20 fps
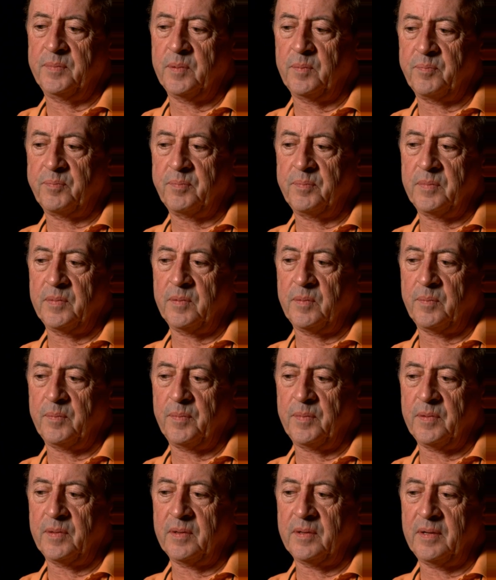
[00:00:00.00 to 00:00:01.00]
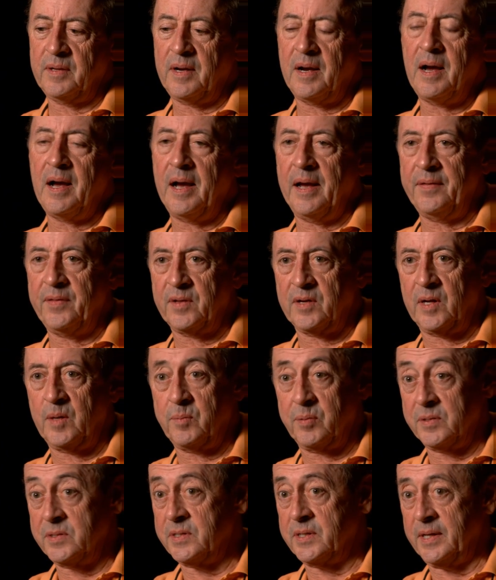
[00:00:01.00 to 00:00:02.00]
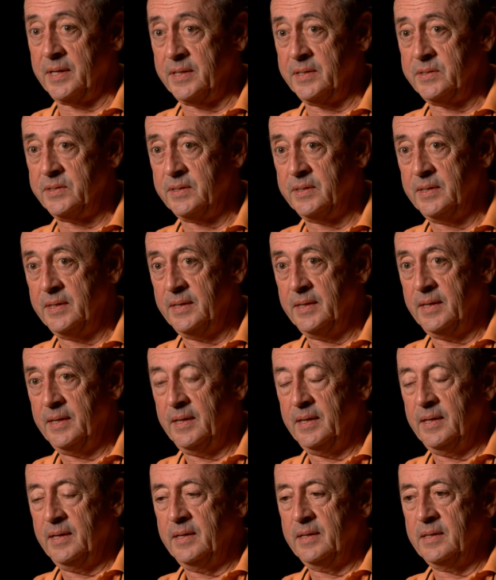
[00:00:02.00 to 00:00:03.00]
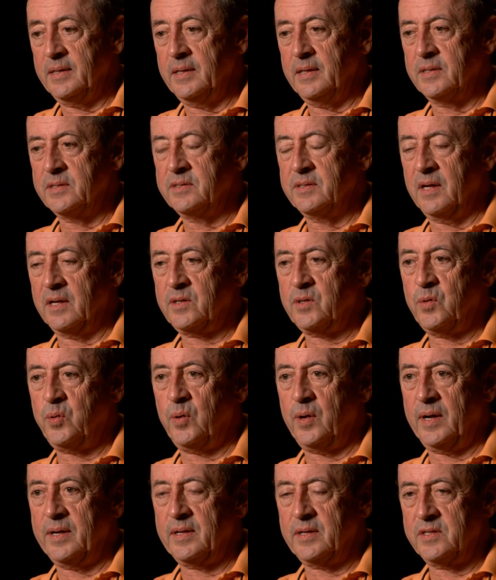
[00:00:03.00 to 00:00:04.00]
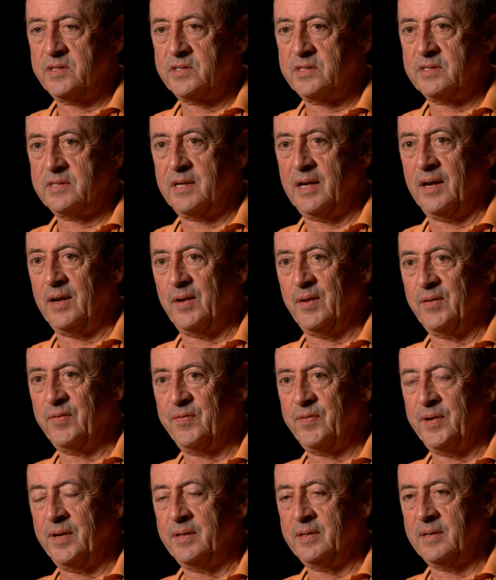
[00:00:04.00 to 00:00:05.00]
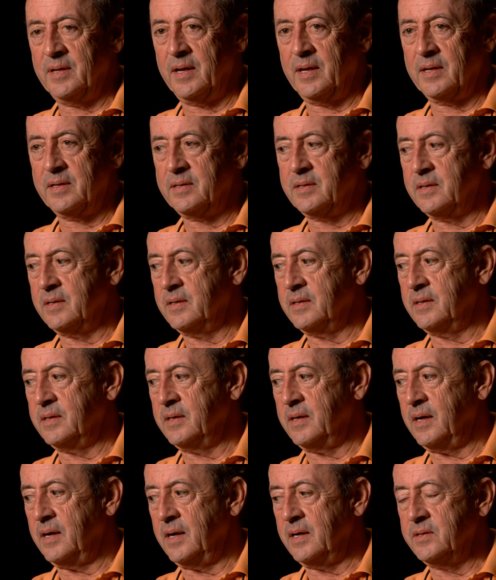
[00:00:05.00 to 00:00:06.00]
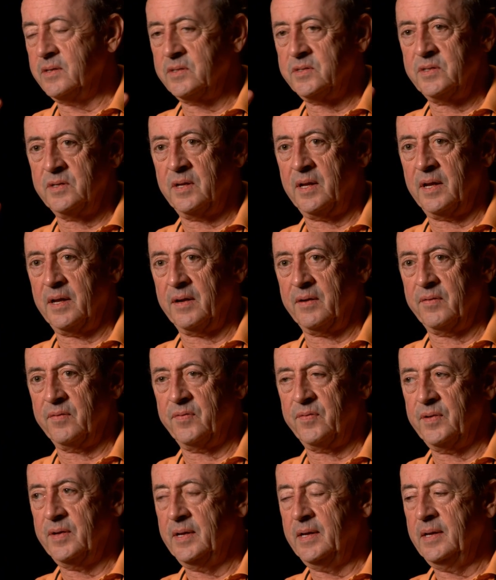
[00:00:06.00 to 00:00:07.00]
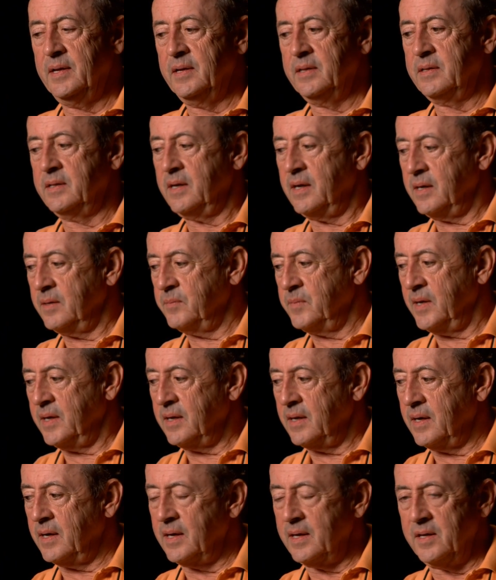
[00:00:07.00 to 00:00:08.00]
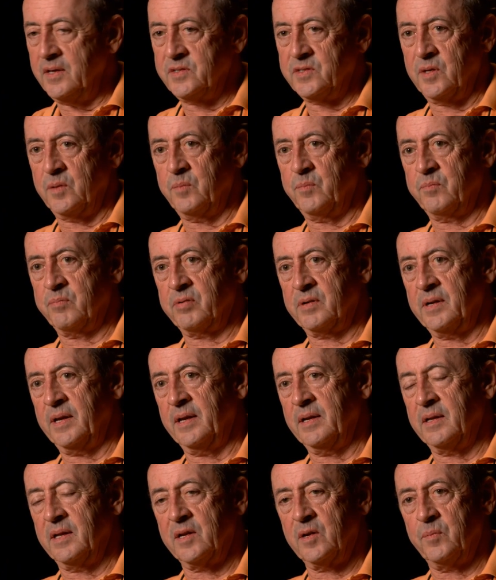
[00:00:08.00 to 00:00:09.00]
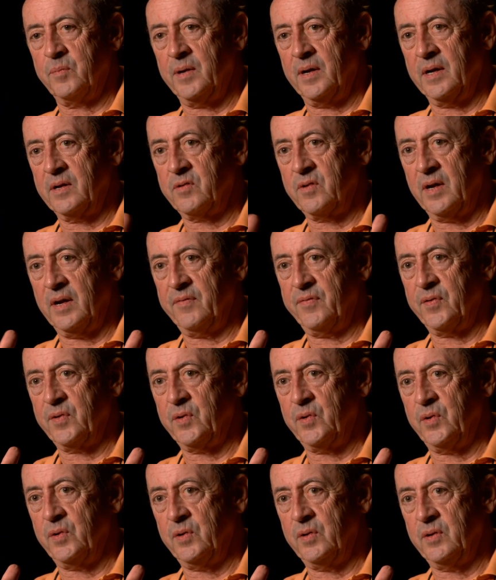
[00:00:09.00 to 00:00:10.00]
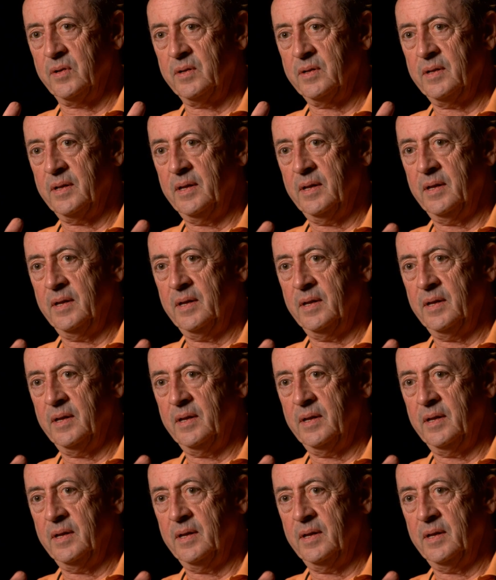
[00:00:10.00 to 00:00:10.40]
the, the, the I that I present is not quite a self in that the I doesn't have, the I, my I isn't bringing a lot of biographical